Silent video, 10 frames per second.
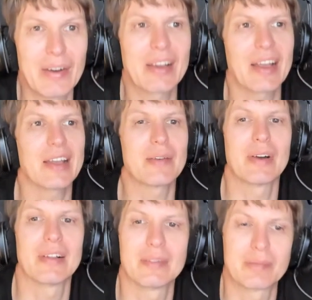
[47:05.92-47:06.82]
Okay,
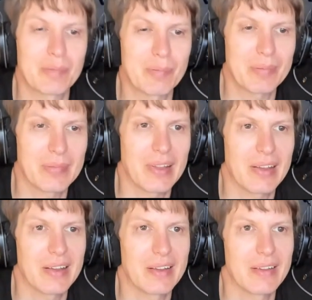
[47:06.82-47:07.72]
well,
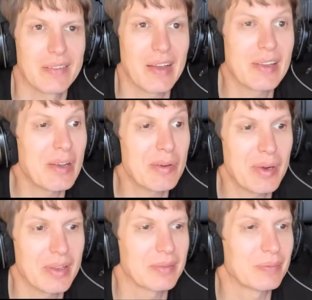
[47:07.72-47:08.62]
thank you,
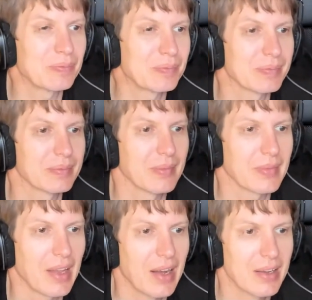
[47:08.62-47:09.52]
everyone.
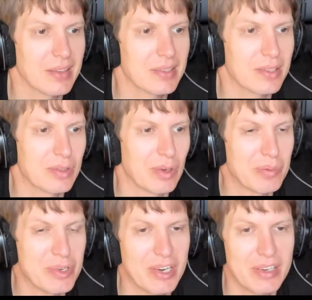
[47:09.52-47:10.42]
I'll
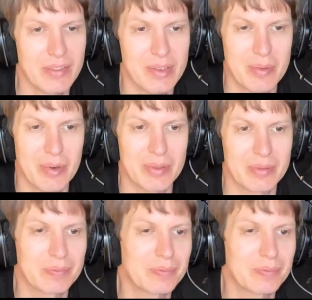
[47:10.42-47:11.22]
stop sharing at this point.